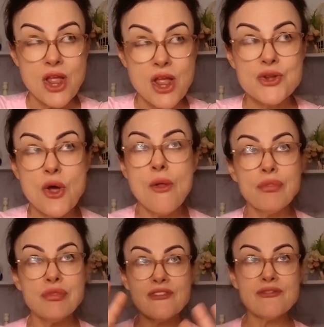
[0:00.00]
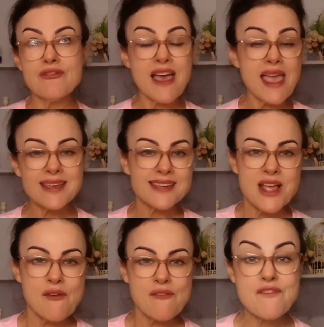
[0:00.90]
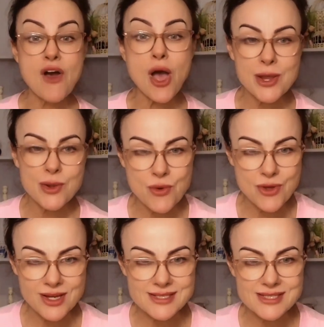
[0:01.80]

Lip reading: not the fake fireworks,